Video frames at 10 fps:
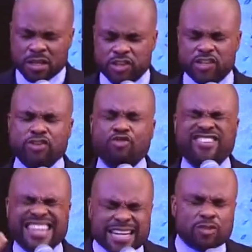you see, you
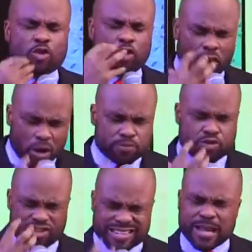need to come
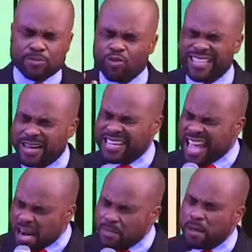to terms with the
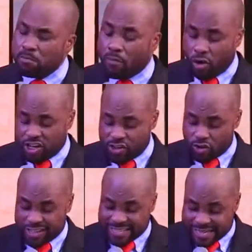
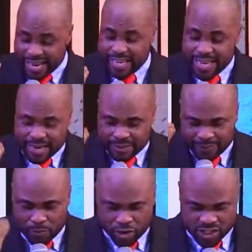the
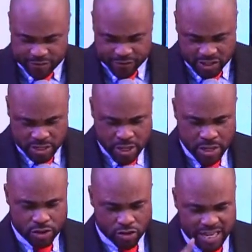hidden motives.
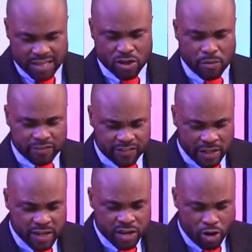Those are some of the
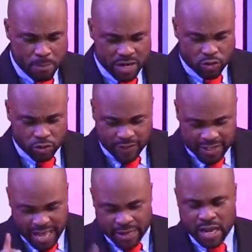things. Number two
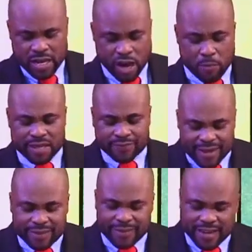thing that, number
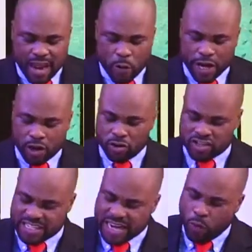three thing that we
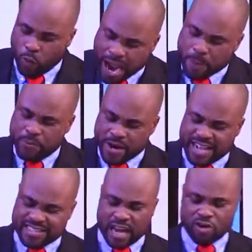consider why
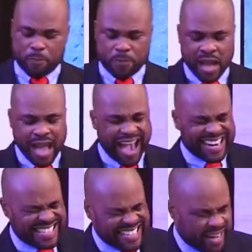prayers are not
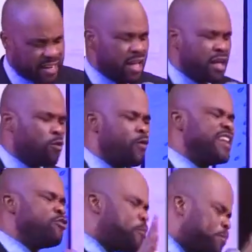answered
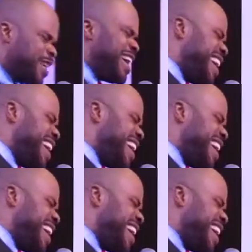when you pray